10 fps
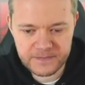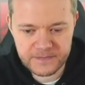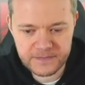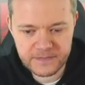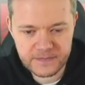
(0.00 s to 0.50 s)

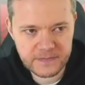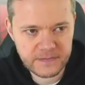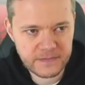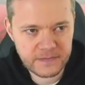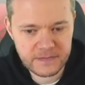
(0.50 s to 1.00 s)

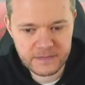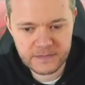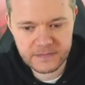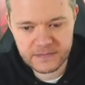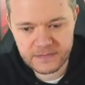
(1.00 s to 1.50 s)

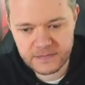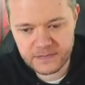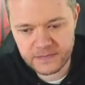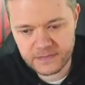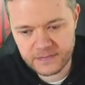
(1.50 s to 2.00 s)

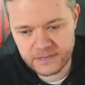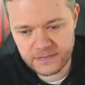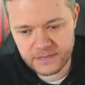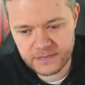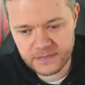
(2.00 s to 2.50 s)

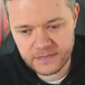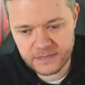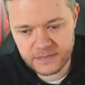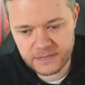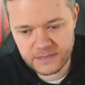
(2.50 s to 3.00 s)

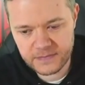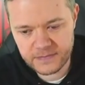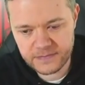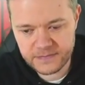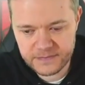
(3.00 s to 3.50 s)

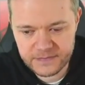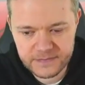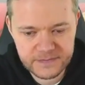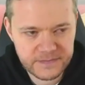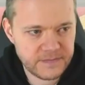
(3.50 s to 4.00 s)

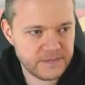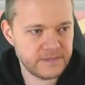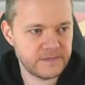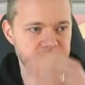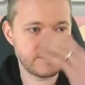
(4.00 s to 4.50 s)

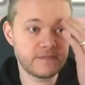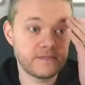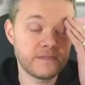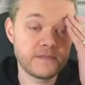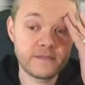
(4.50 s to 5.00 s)

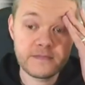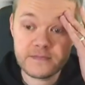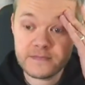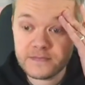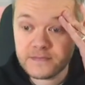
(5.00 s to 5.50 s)

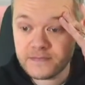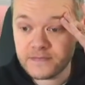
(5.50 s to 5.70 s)
(no one is talking)